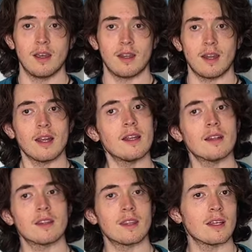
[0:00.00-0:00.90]
And I
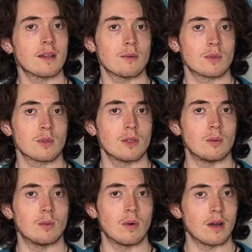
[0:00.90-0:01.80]
didn't think I was going to
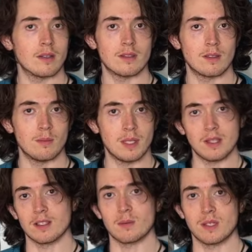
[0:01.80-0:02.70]
want to be in
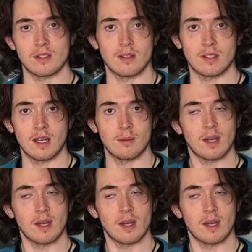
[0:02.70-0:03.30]
this piece all the time.